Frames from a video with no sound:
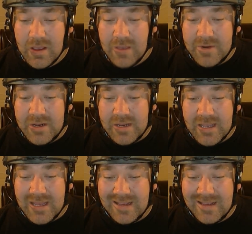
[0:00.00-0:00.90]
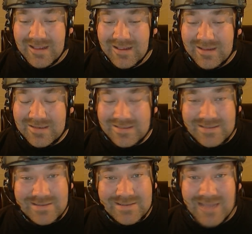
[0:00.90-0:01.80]
I'm going to kind
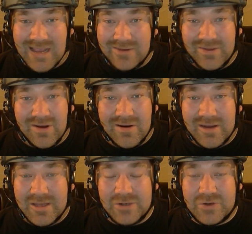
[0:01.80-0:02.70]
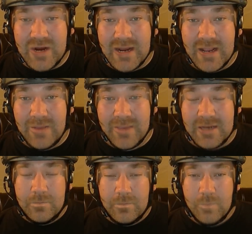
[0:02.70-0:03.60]
of tackle the hard hitters right now,
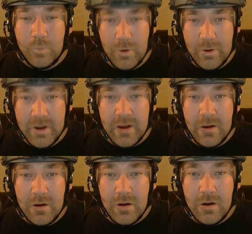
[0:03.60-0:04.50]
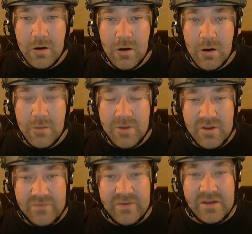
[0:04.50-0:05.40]
man. Warning, I'm going to
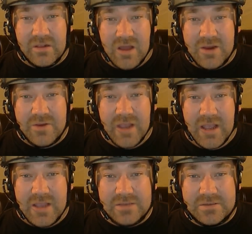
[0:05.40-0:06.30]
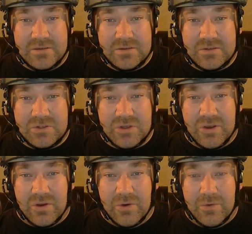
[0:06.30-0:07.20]
offend a lot of you guys.
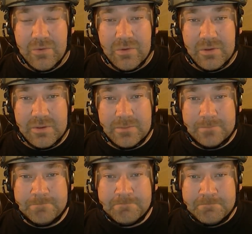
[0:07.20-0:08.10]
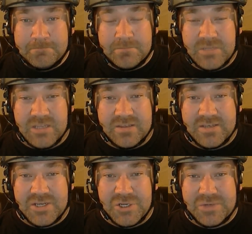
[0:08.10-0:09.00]
So get the
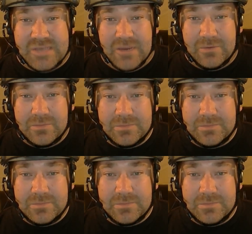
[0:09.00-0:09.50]
tissues out.